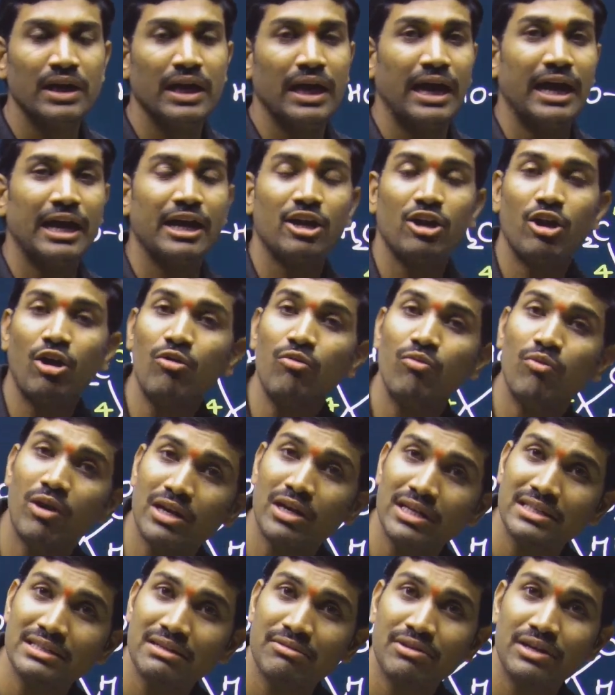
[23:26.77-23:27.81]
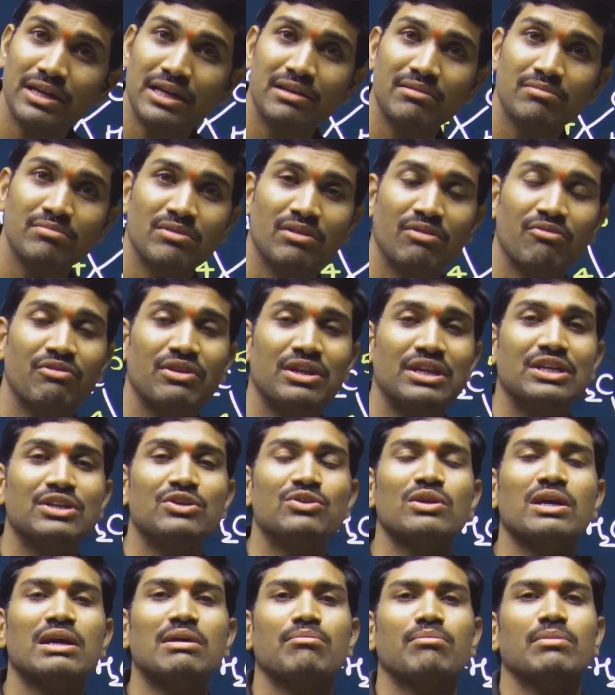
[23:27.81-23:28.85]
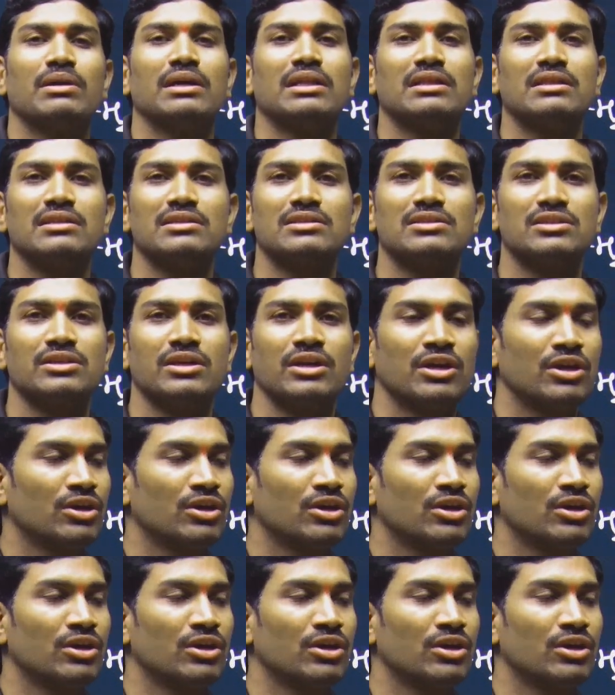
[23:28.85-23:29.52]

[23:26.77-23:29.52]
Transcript: And now what is our aim? We need to combine this.